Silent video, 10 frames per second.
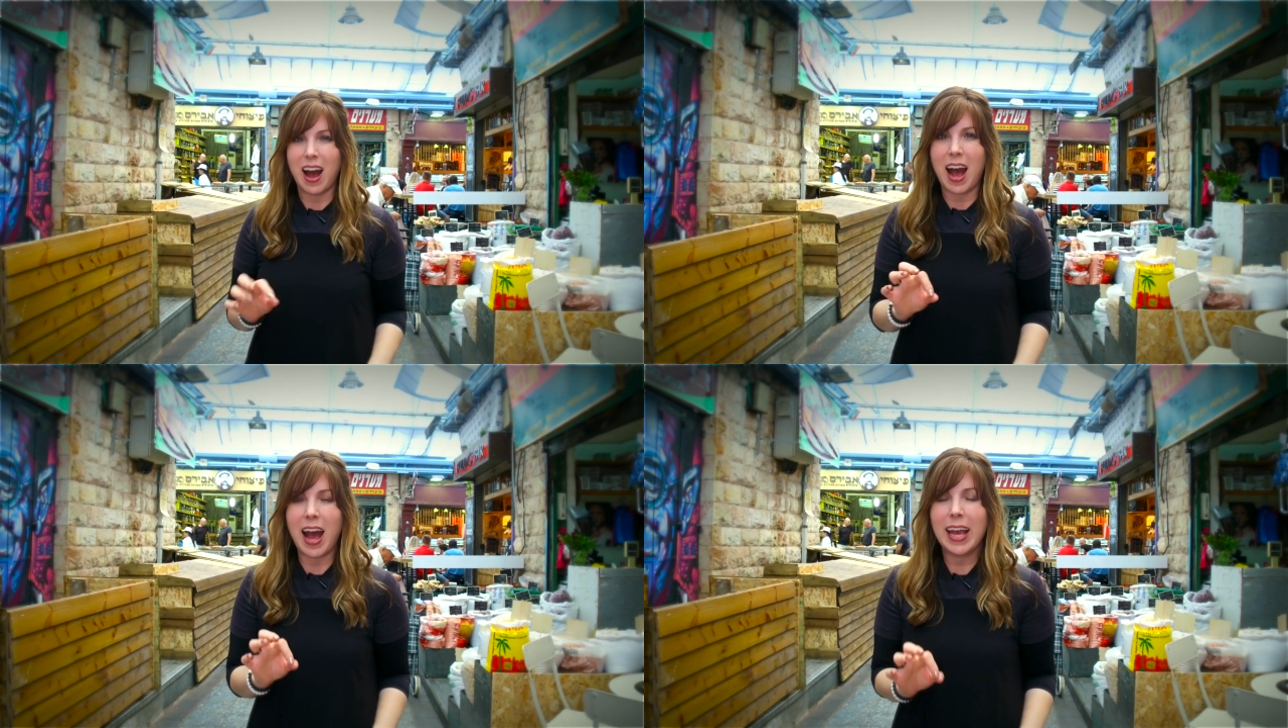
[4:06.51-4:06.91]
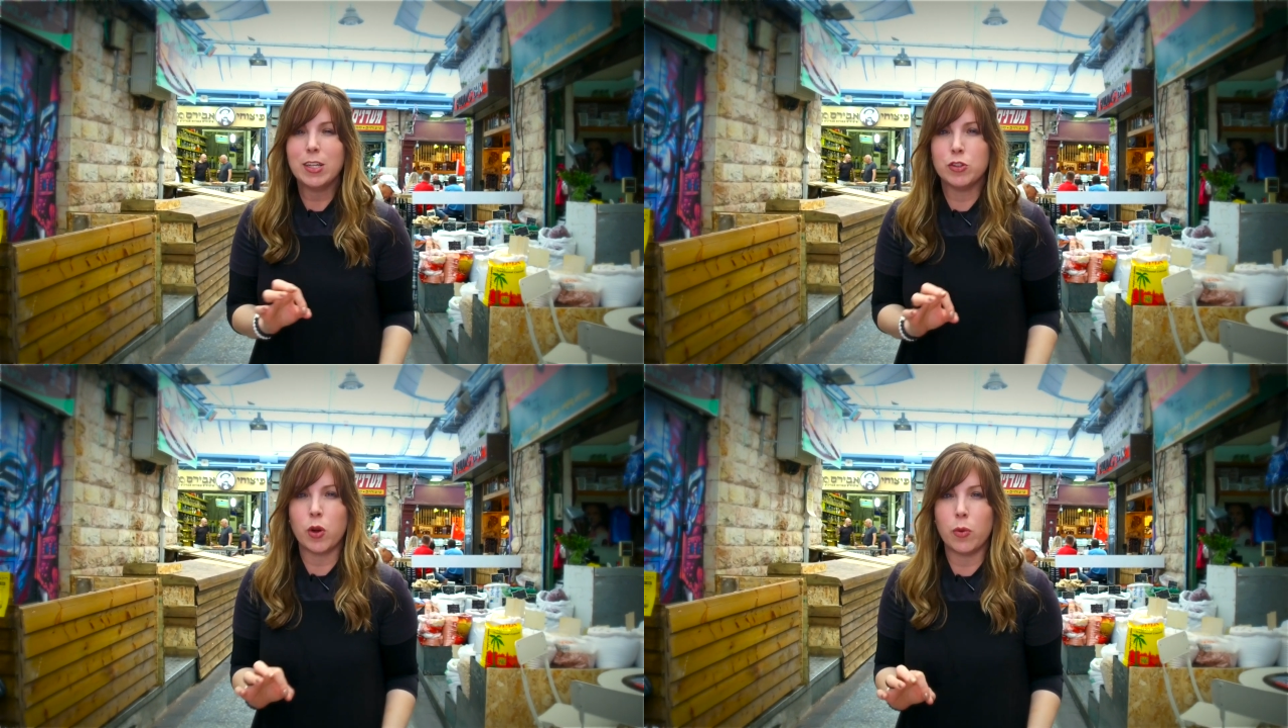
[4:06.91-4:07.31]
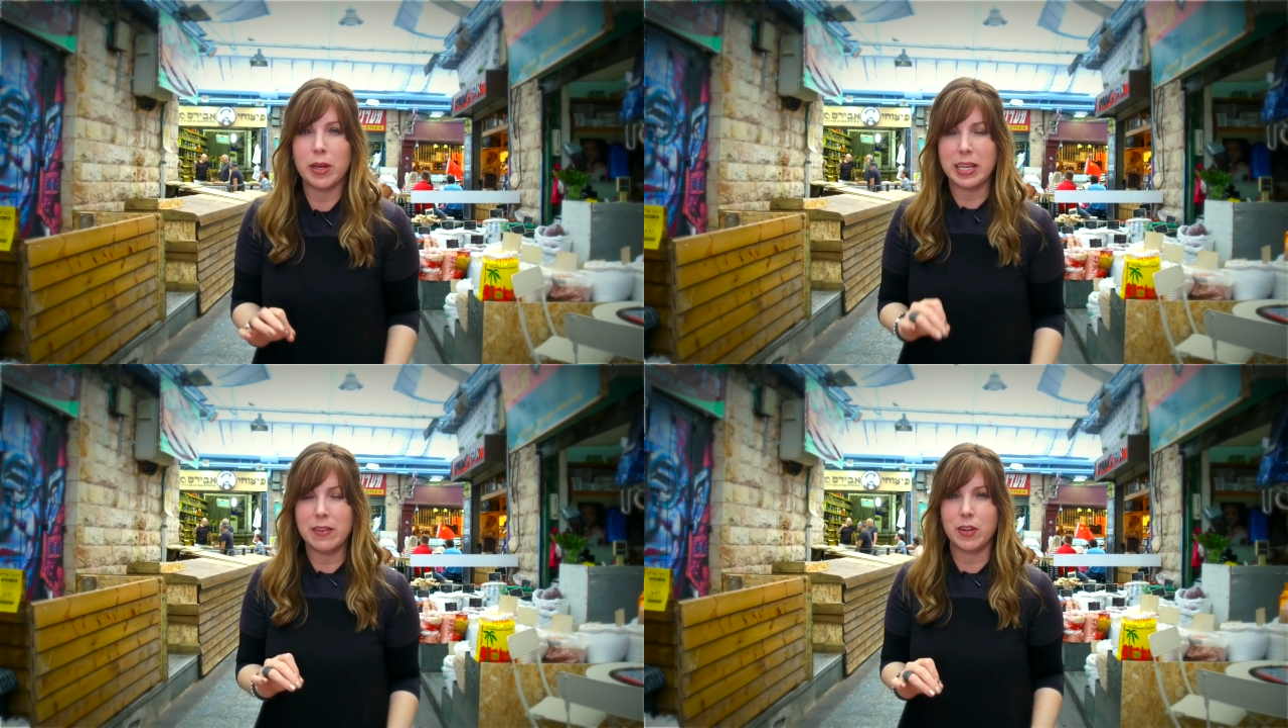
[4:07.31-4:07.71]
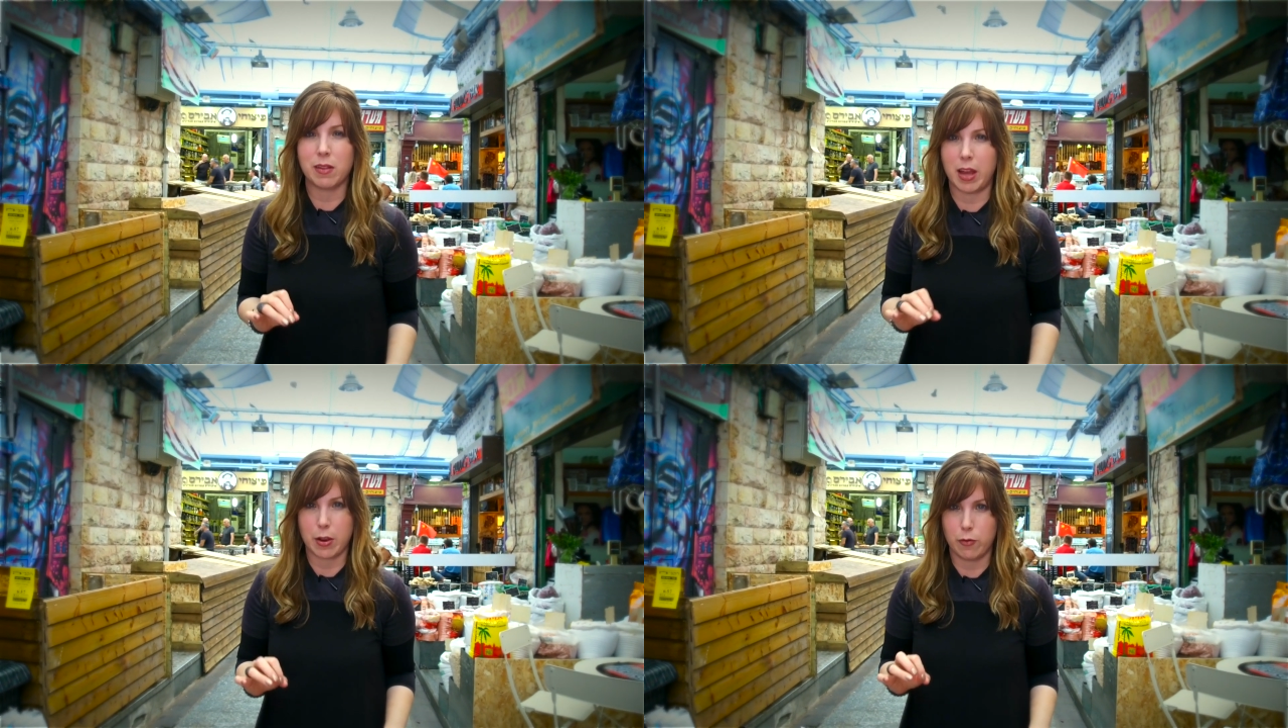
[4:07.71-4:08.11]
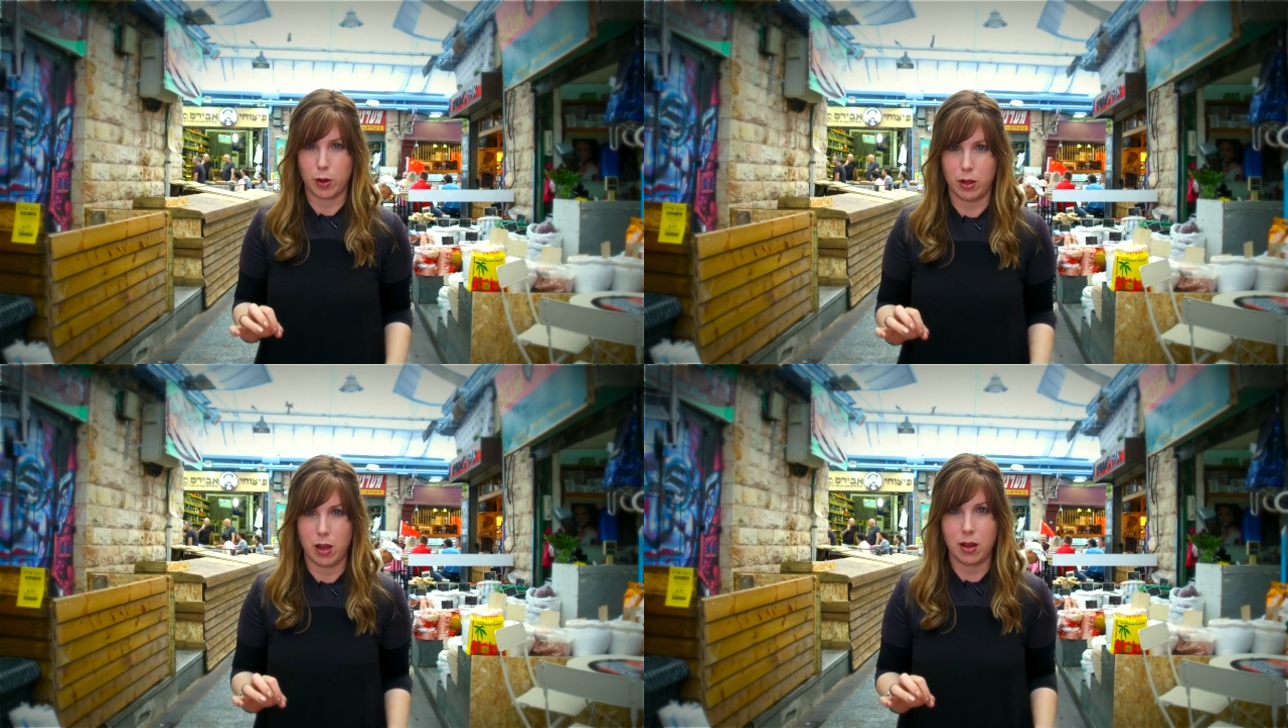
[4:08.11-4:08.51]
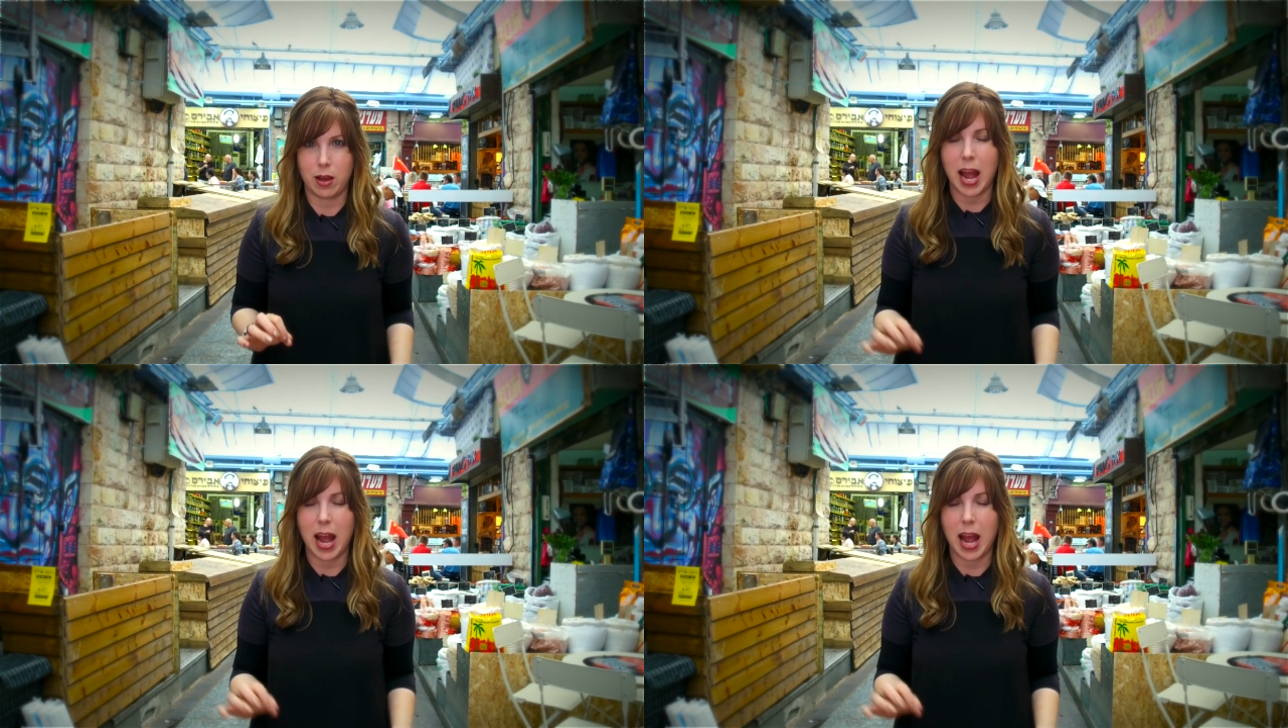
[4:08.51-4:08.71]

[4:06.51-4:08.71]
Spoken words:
I don't even like Rugelach.